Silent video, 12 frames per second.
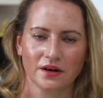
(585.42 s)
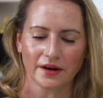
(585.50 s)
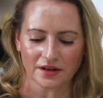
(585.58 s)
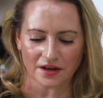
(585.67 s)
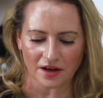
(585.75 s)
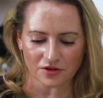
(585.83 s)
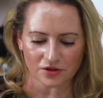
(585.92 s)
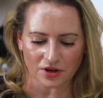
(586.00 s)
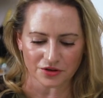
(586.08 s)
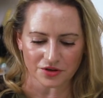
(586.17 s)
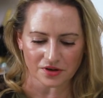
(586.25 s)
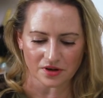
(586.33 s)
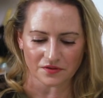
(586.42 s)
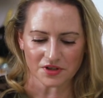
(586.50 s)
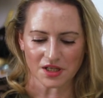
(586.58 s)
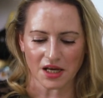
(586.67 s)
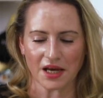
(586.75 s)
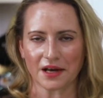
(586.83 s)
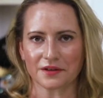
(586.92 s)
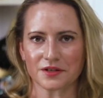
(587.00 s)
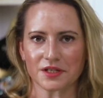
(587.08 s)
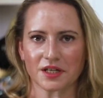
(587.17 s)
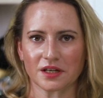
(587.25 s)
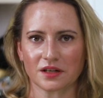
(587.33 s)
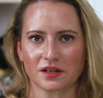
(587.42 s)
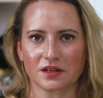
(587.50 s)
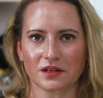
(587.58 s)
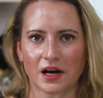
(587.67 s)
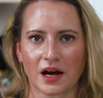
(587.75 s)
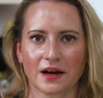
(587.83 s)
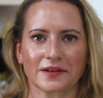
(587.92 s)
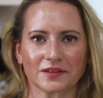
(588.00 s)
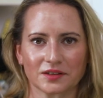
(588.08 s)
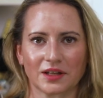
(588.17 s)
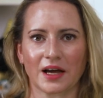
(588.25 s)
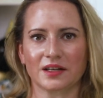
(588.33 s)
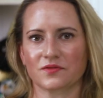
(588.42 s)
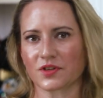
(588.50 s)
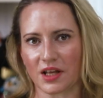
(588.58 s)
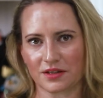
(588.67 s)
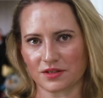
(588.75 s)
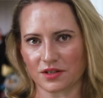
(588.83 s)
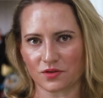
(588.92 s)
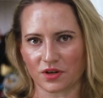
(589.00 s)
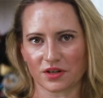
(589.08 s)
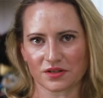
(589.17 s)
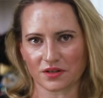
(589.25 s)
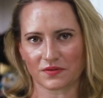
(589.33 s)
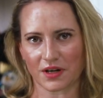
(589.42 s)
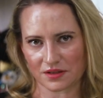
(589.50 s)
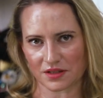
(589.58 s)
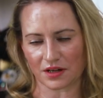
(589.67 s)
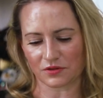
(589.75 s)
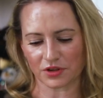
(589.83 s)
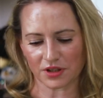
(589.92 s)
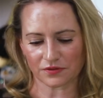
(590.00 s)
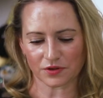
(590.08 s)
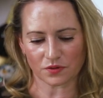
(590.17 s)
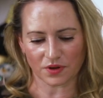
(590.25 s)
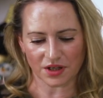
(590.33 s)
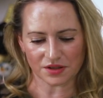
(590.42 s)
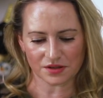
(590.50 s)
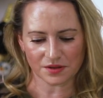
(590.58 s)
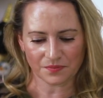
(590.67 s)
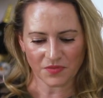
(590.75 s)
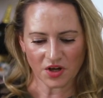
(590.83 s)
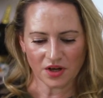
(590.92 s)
And another alternative is the Hanskin uh, line of cleansing oils. They've got several different ones.